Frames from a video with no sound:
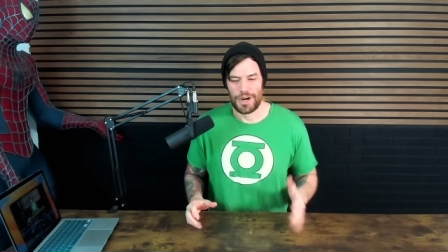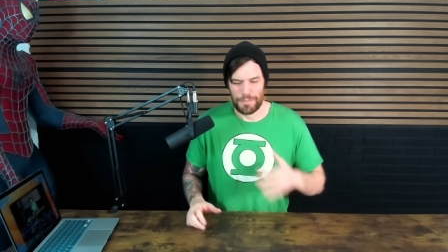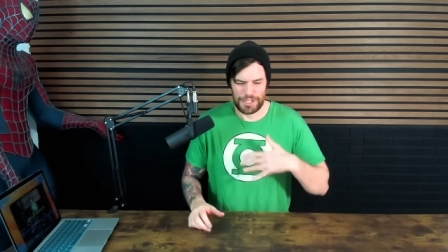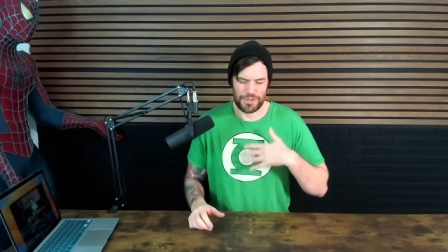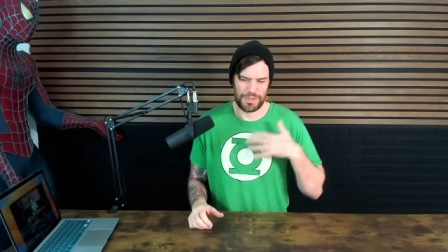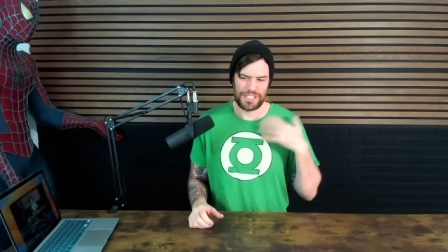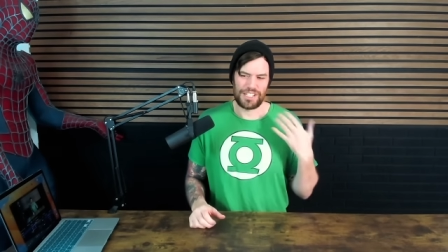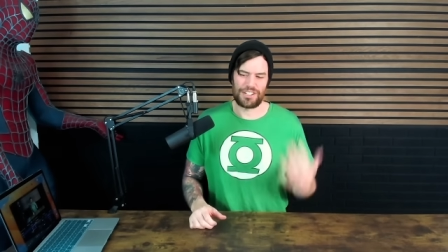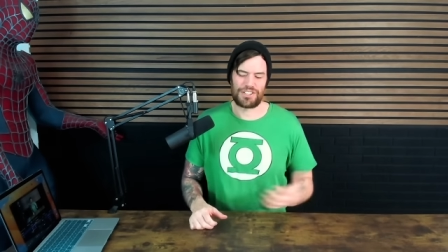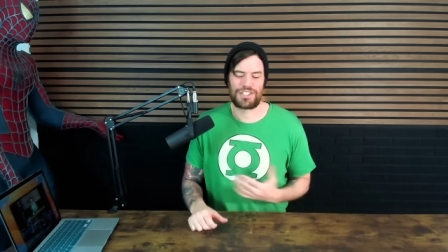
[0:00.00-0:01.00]
But to really
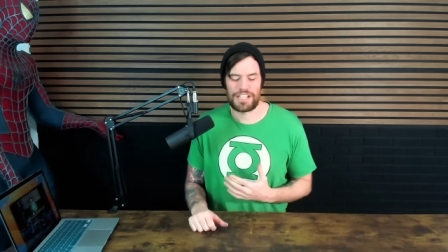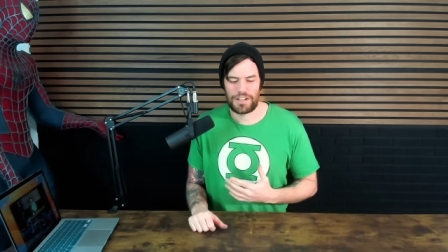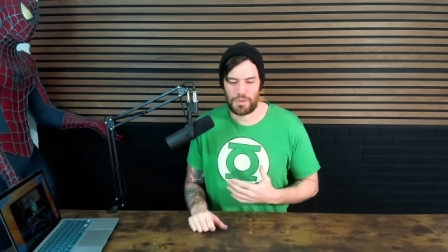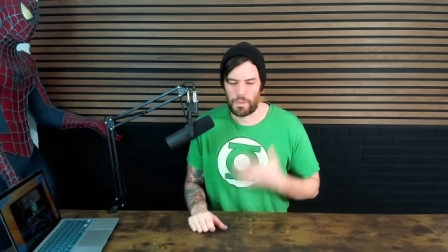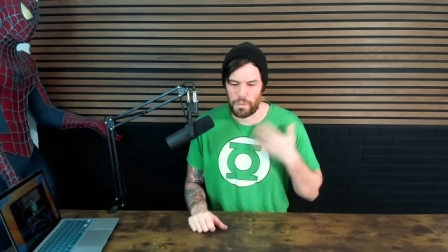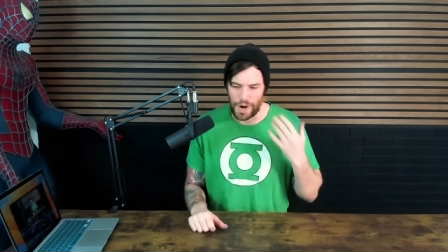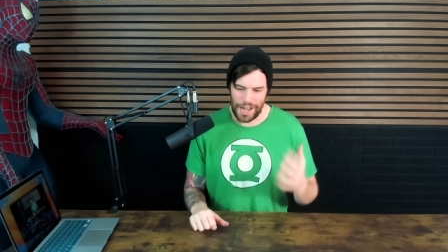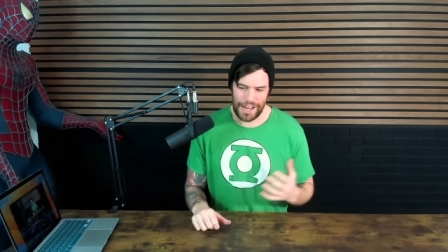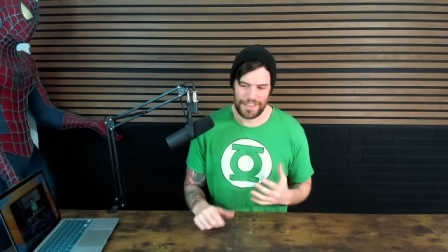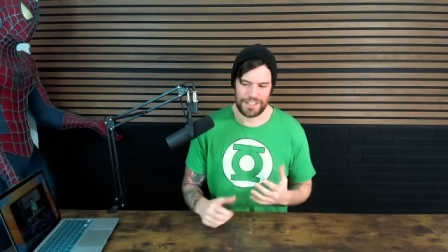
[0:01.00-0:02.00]
understand
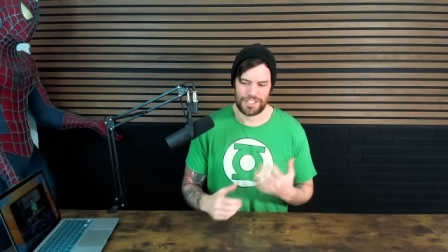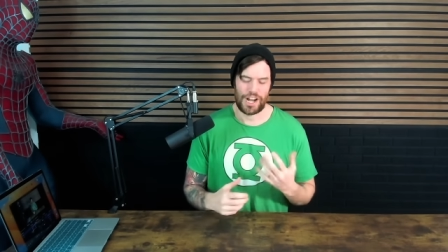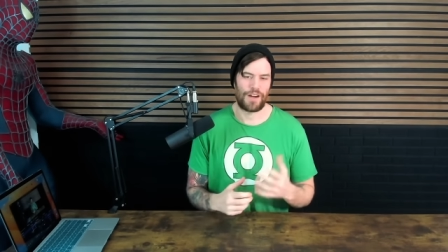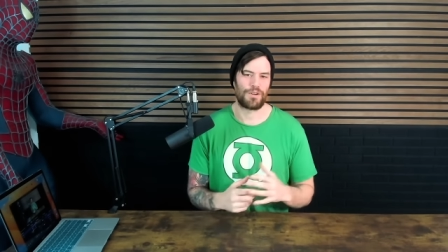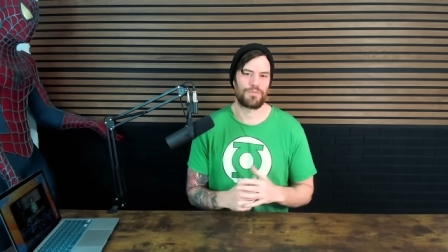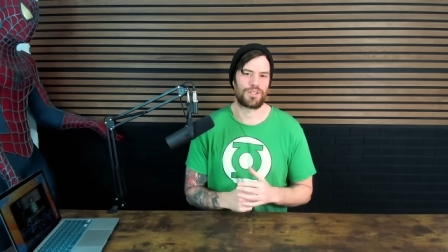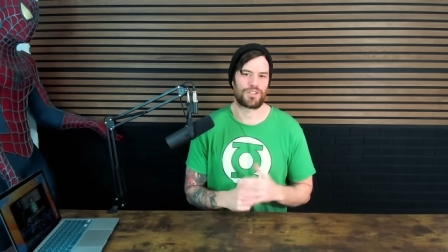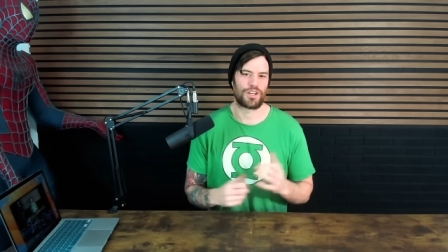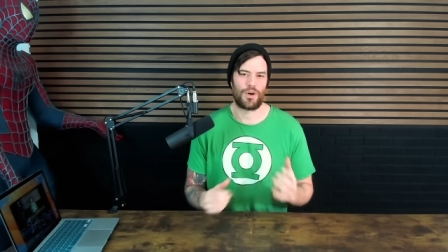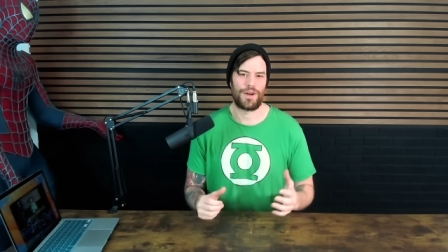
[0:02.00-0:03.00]
why these comic books
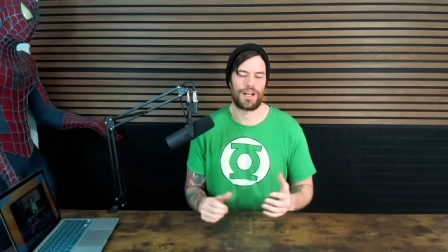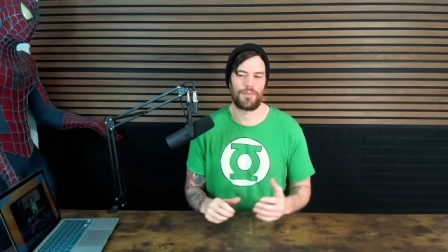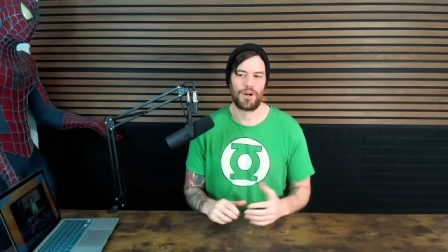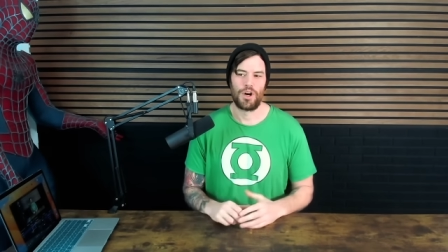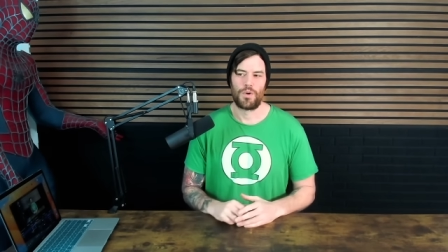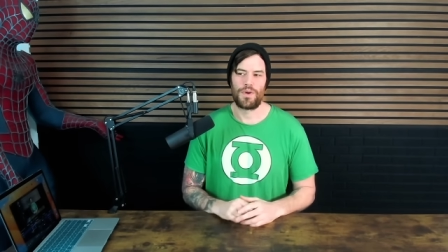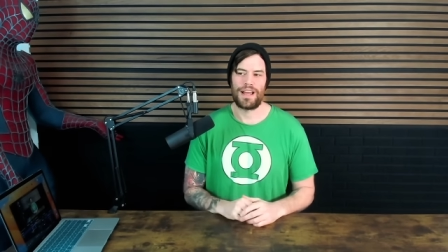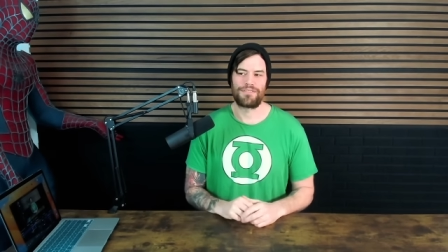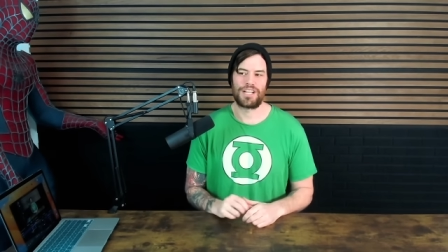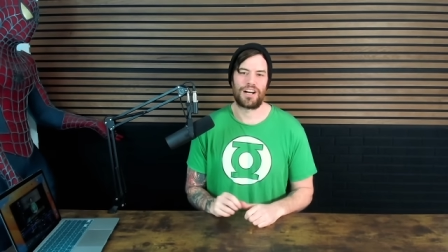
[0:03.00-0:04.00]
are going up, we
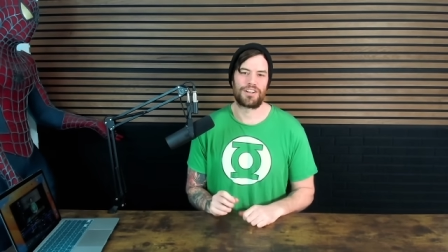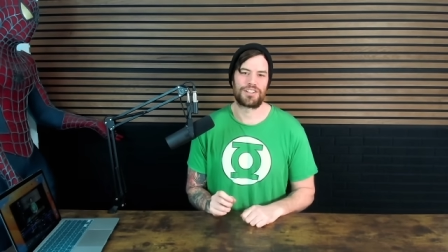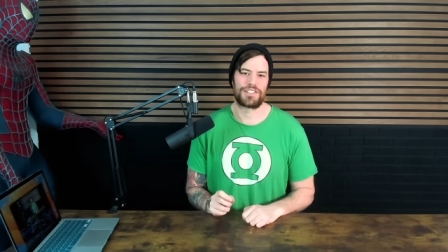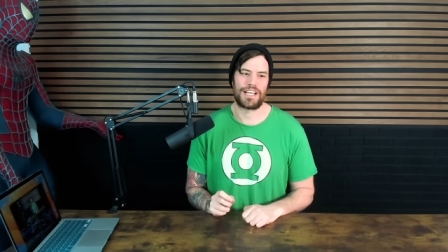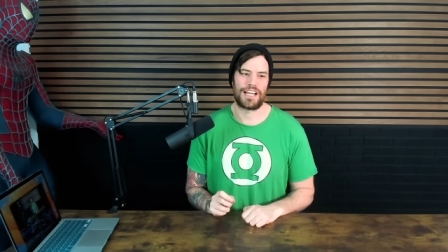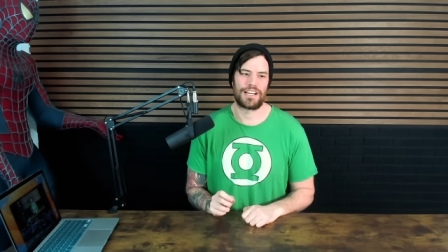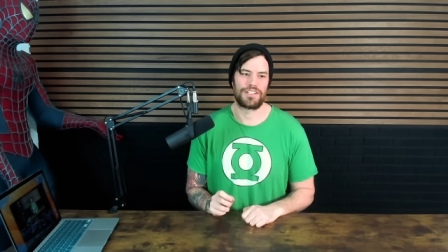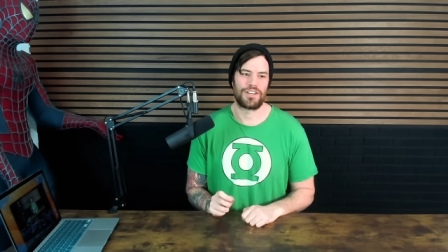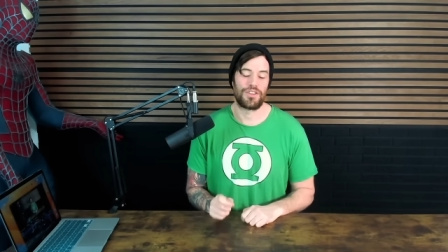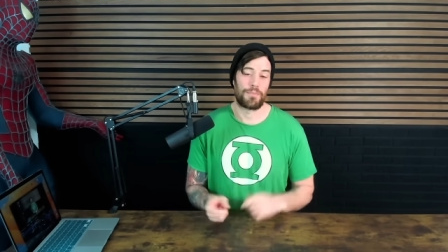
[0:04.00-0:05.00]
have to
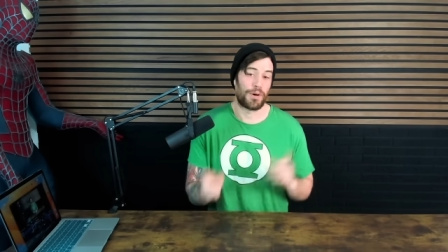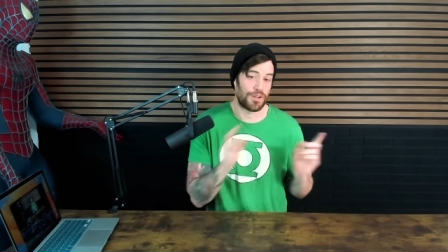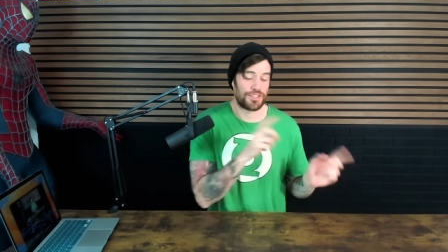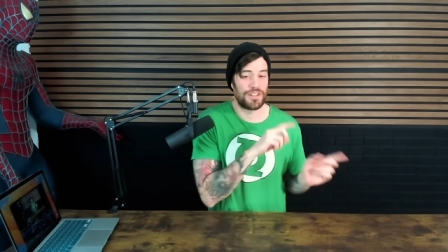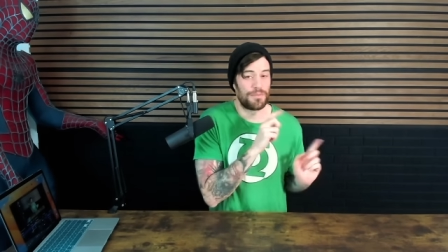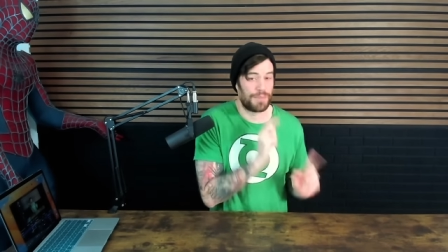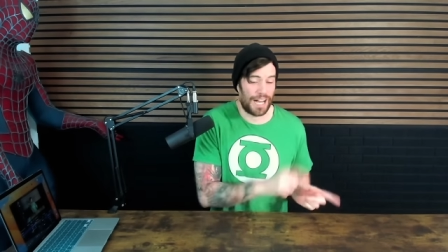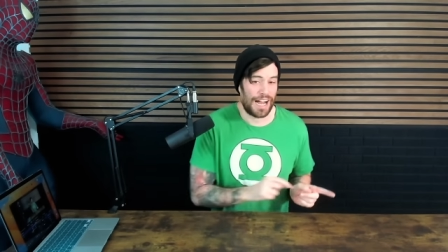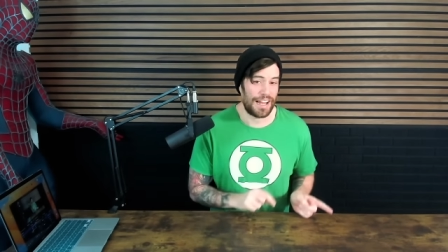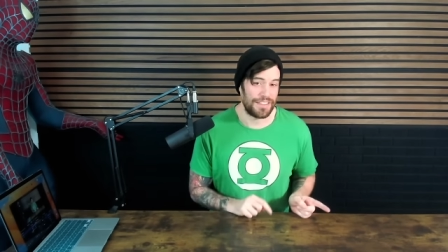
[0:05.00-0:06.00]
understand the person
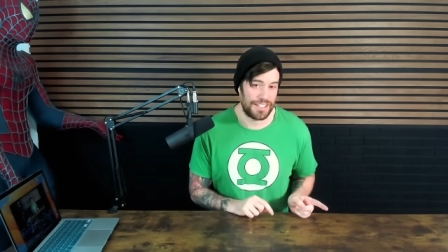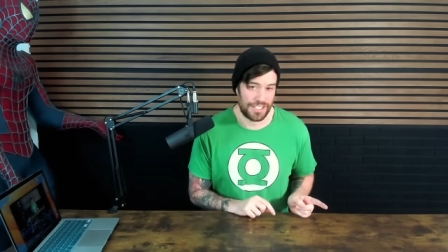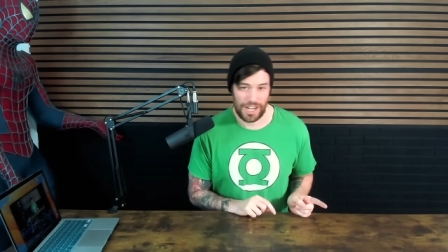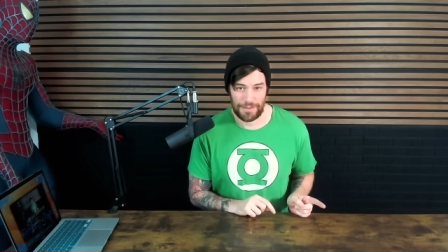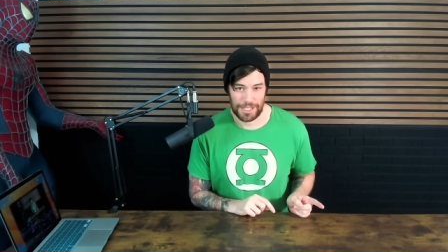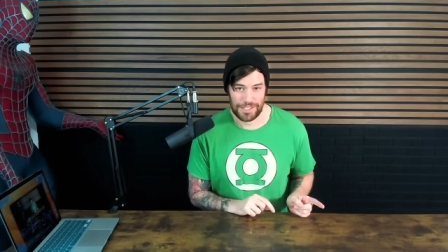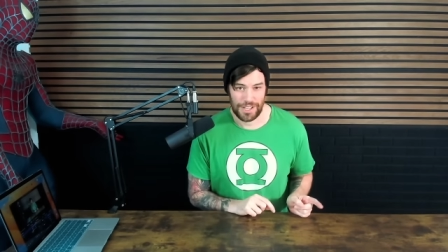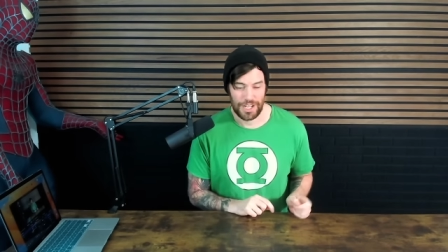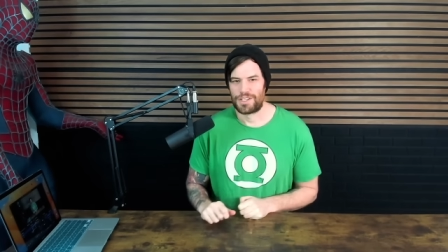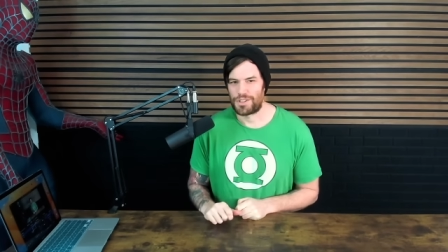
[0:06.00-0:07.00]
behind these comics.
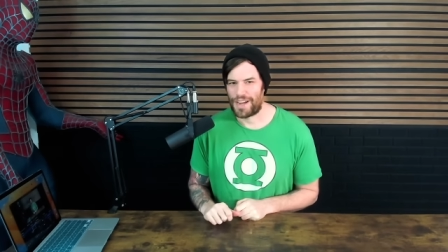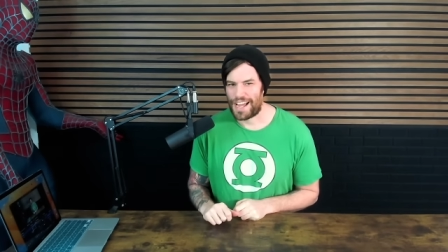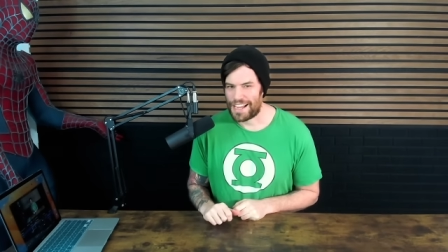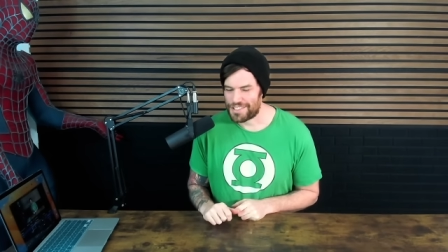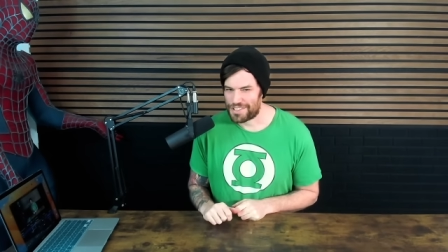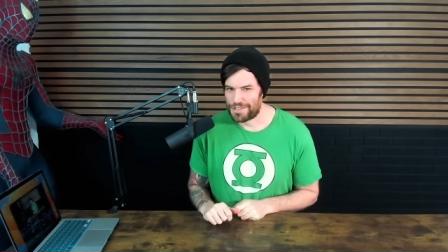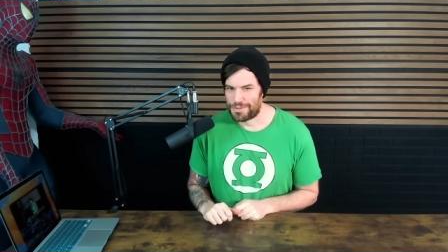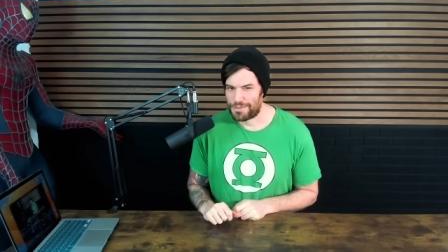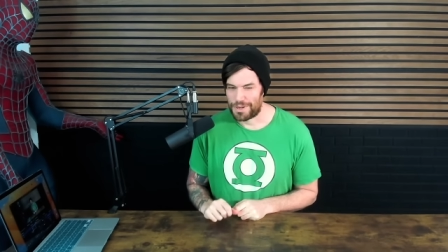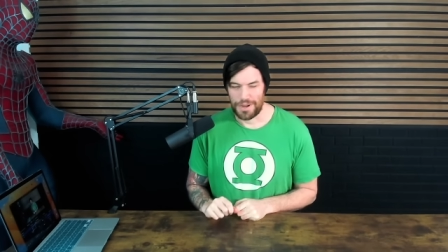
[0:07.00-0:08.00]
So I ask
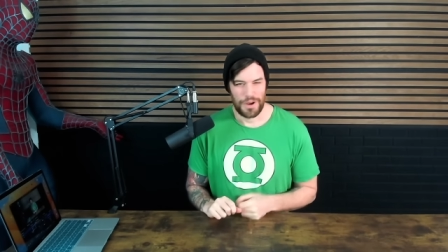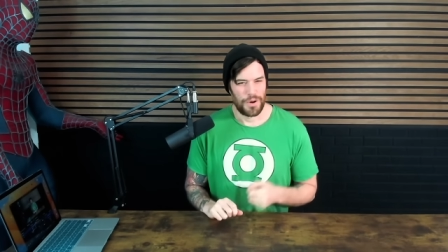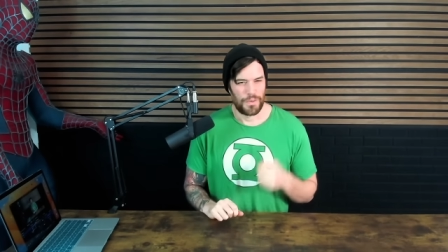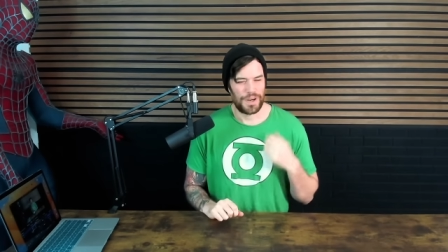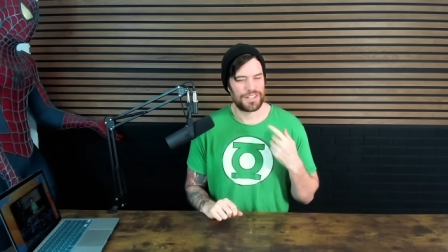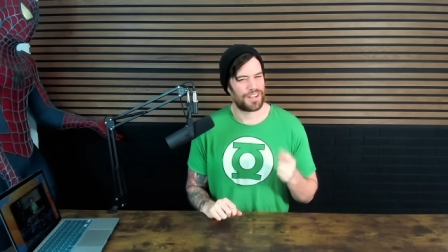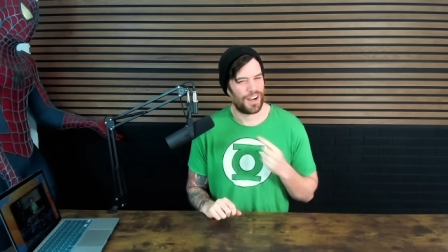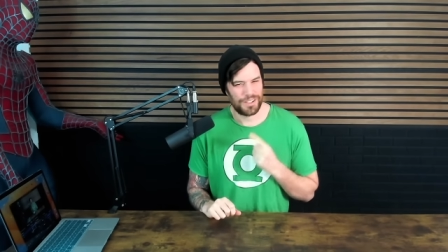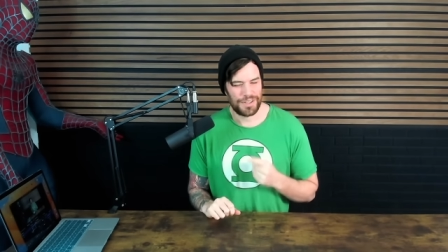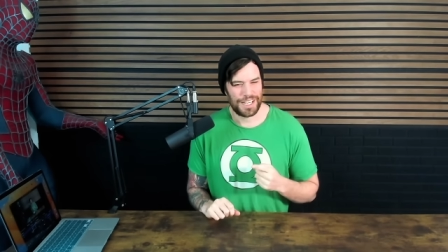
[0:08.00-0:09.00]
you, what is
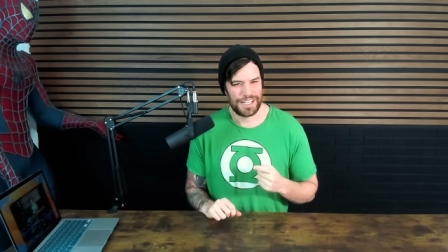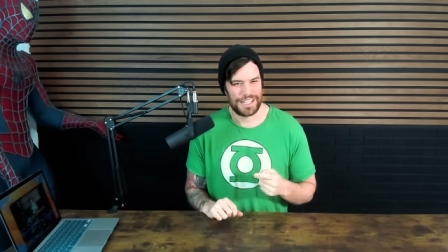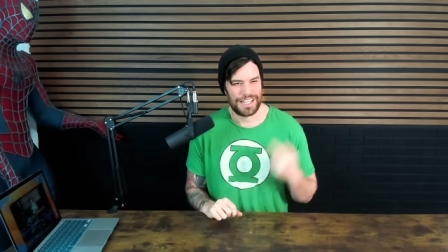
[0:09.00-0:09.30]
Hello Kitty,